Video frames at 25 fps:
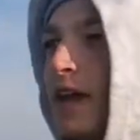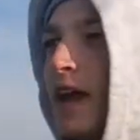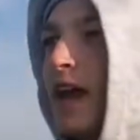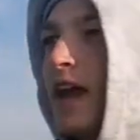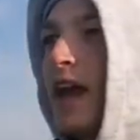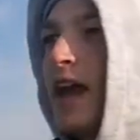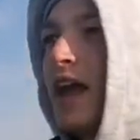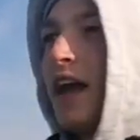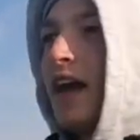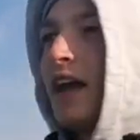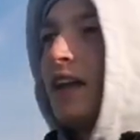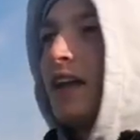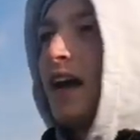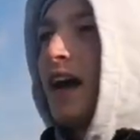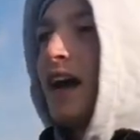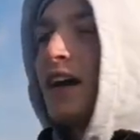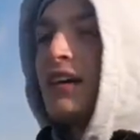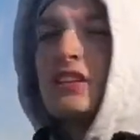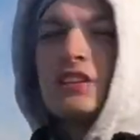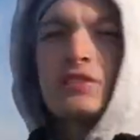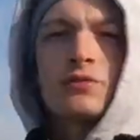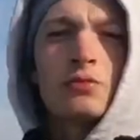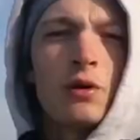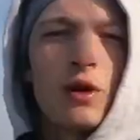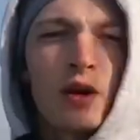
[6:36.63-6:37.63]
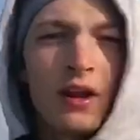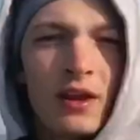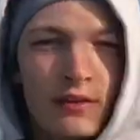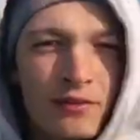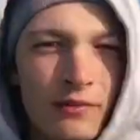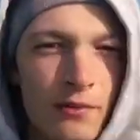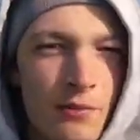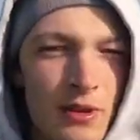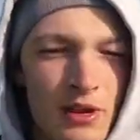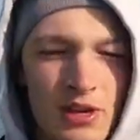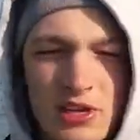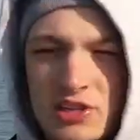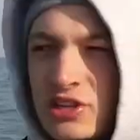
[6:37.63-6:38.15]
And I just want to give a
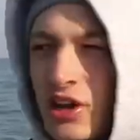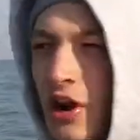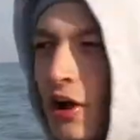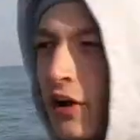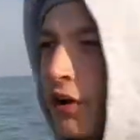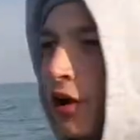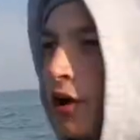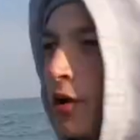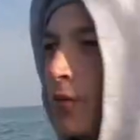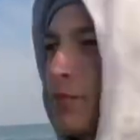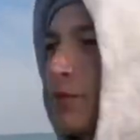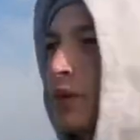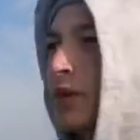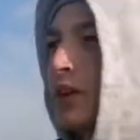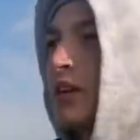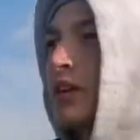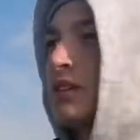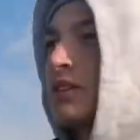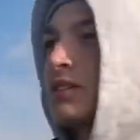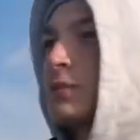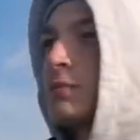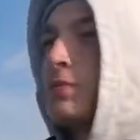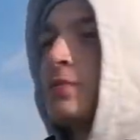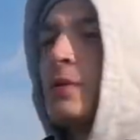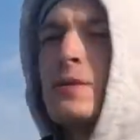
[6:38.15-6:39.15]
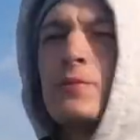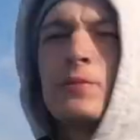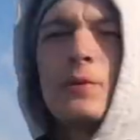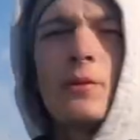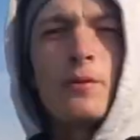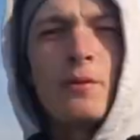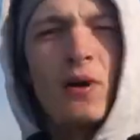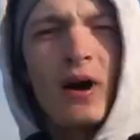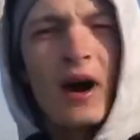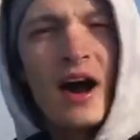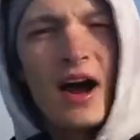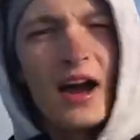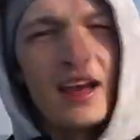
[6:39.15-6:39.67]
big shout out because the people
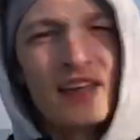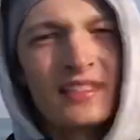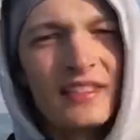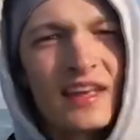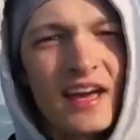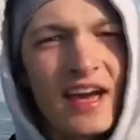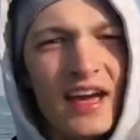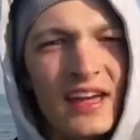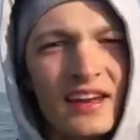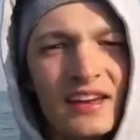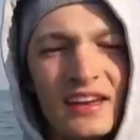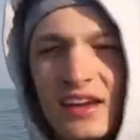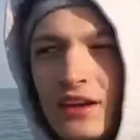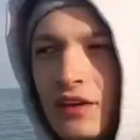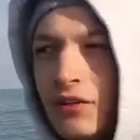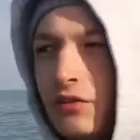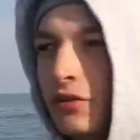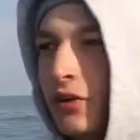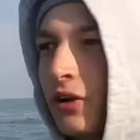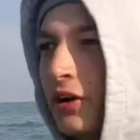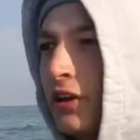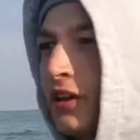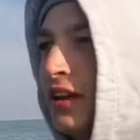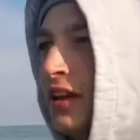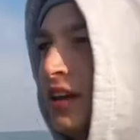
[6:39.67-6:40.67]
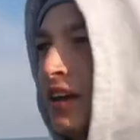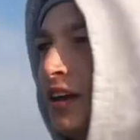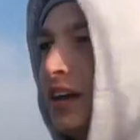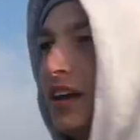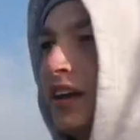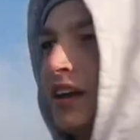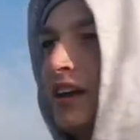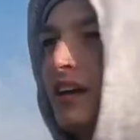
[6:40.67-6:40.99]
behind that, it really,